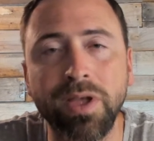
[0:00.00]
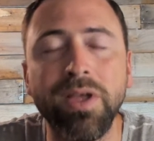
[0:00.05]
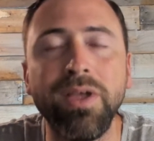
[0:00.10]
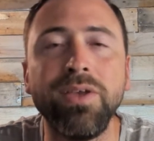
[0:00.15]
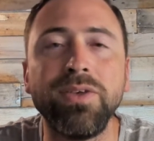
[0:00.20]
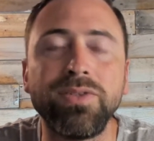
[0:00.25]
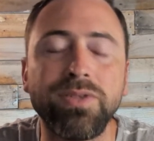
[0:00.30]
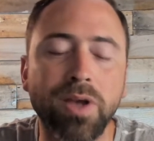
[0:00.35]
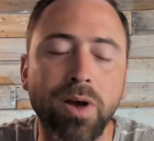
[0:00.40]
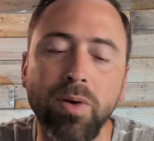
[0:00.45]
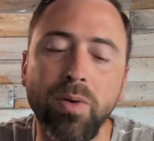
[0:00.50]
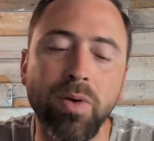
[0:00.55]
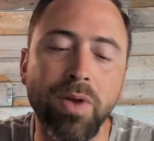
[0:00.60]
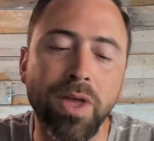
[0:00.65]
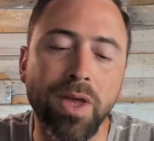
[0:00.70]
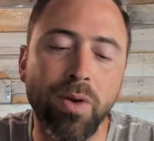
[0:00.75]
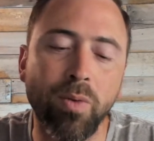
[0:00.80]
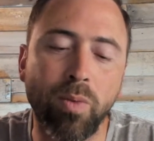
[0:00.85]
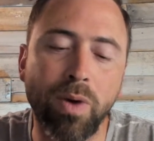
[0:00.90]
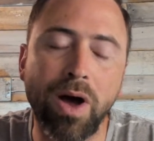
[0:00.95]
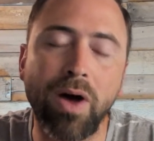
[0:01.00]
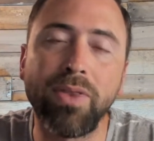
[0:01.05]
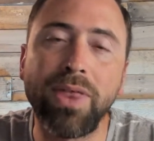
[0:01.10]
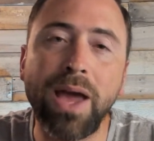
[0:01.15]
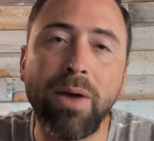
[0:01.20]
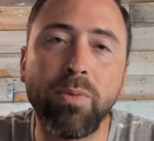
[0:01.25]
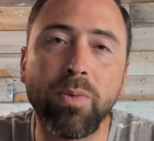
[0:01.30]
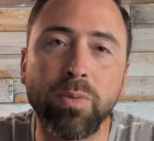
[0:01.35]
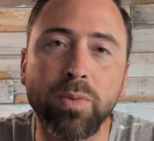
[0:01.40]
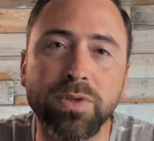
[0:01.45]
So while that
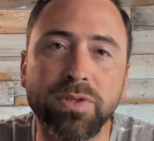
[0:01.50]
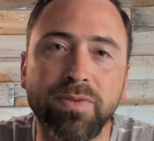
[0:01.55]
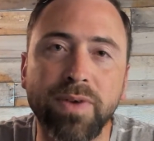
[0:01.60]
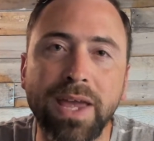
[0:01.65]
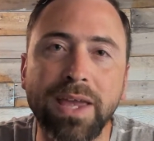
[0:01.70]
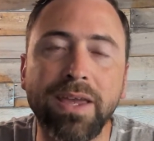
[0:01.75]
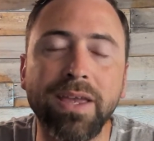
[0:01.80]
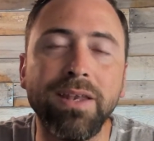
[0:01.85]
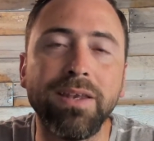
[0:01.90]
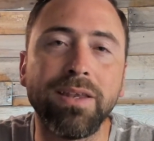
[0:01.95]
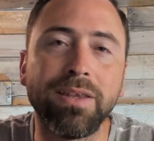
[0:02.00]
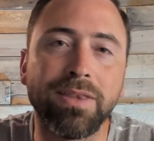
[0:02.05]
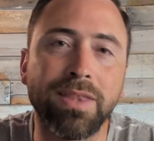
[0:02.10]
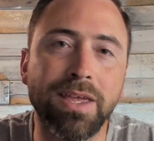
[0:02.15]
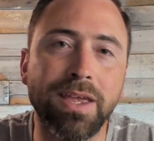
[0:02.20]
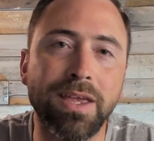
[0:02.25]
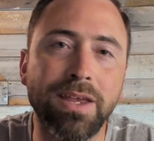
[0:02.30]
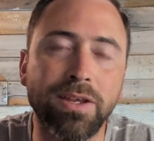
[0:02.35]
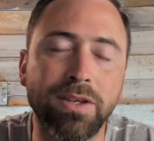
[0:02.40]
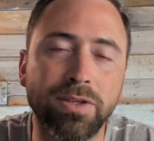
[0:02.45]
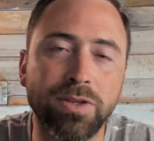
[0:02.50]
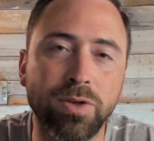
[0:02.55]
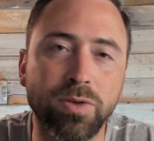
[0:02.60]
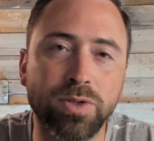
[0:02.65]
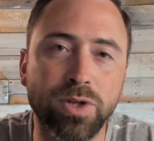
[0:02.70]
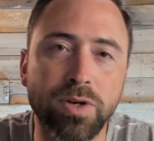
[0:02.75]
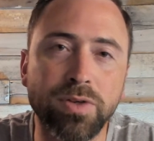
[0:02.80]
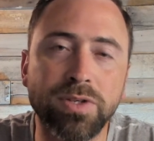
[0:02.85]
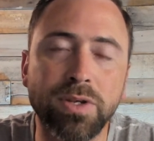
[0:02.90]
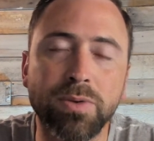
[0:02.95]
one was vacant, the New
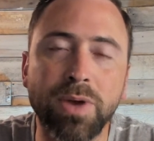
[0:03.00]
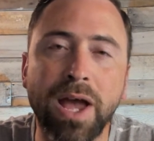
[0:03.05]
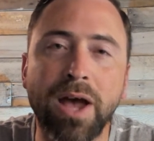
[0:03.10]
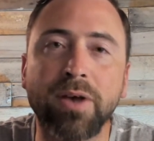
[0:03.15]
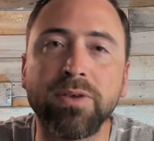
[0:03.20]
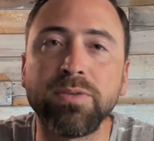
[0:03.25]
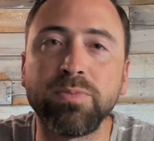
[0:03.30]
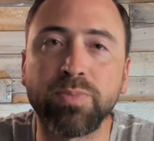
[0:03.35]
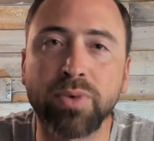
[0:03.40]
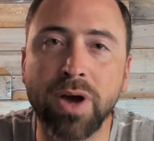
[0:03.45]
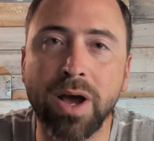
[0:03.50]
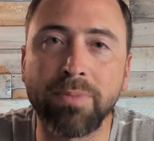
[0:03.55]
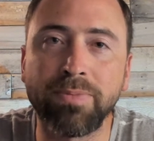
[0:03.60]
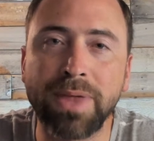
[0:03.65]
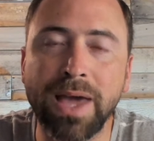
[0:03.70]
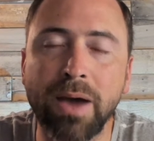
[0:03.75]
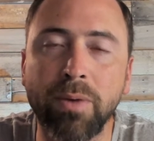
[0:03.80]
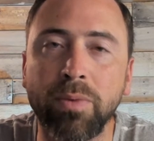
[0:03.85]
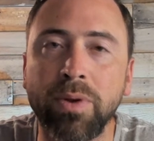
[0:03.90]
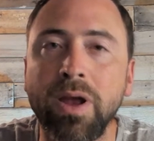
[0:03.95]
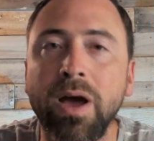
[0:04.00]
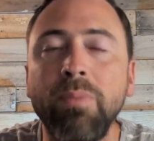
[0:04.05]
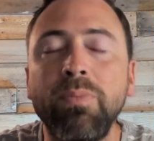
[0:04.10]
Jersey house propped that one up.